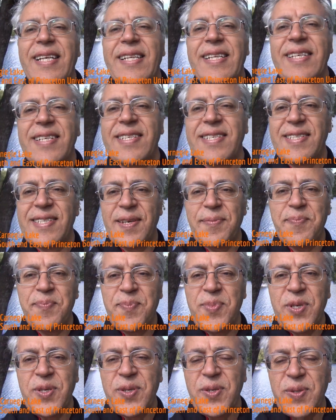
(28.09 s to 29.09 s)
This is a
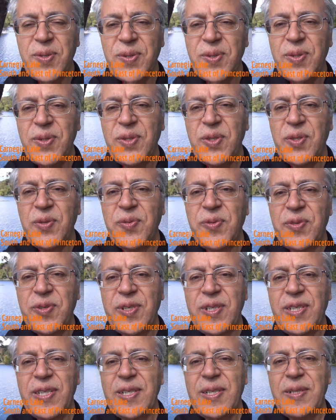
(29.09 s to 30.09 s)

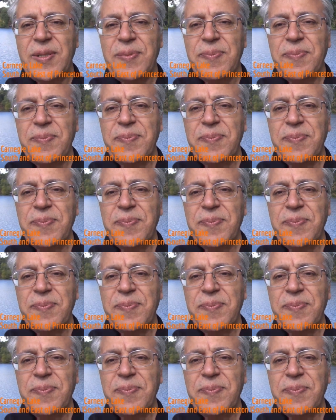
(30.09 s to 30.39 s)
beautiful